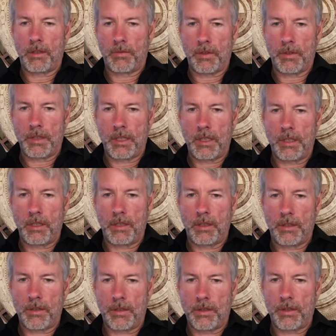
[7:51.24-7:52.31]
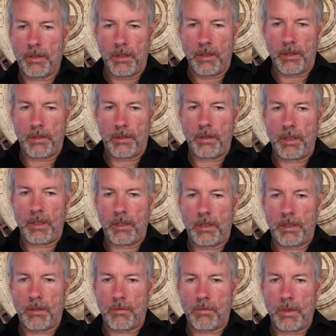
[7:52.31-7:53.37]
over 10 years,
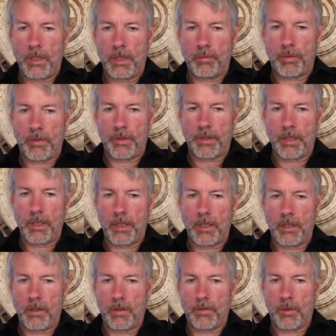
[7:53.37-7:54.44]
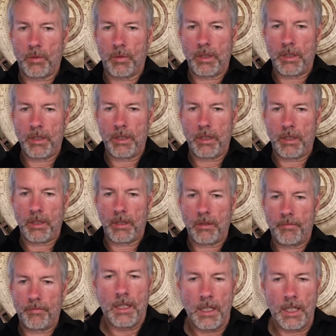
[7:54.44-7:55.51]
33% over 1
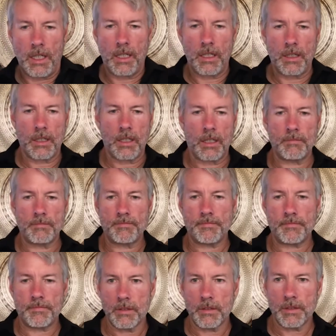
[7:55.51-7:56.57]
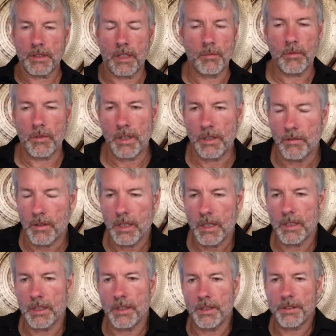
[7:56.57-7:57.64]
year. And summary,
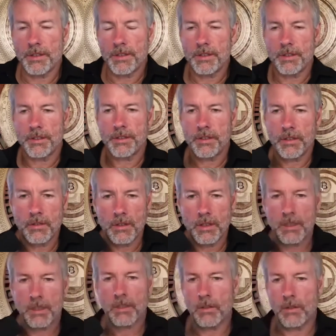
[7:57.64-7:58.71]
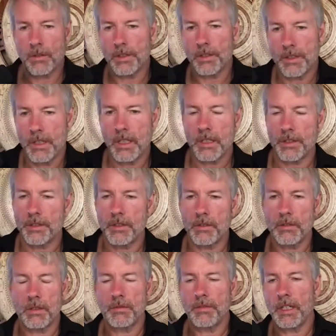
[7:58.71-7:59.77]
right, is gold is not a
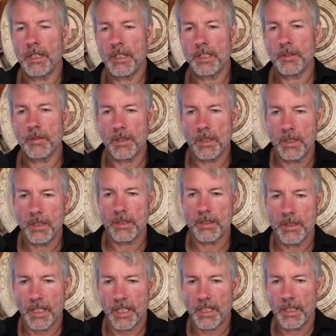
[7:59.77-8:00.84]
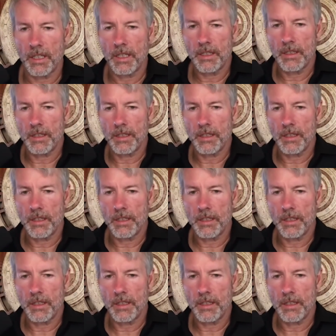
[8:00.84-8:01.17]
store of value in the last decade.